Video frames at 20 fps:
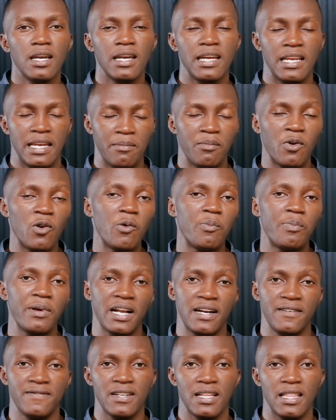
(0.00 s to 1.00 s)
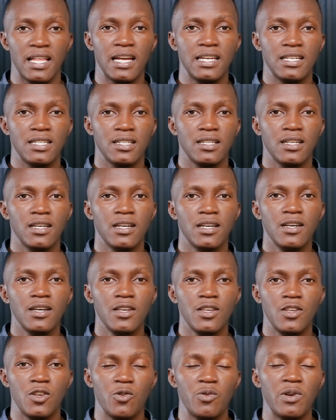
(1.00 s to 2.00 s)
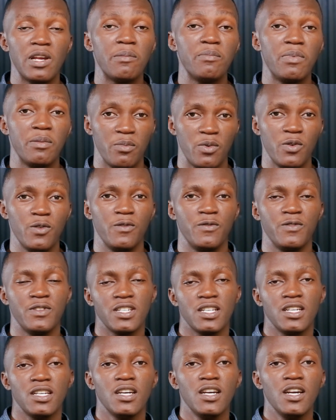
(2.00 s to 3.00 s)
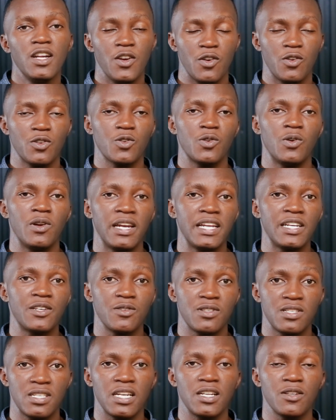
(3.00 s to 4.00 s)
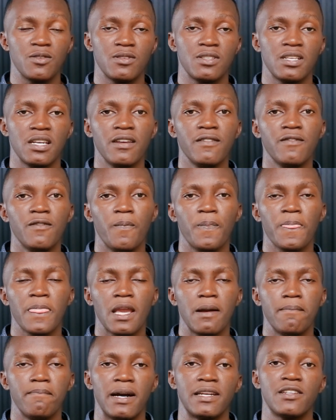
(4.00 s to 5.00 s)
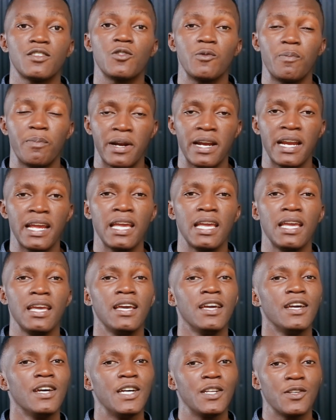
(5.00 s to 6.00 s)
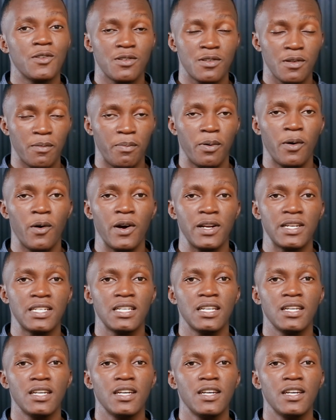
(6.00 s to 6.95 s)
And I'm hoping after that, you will be moved, not only to sing, but to pray, to support,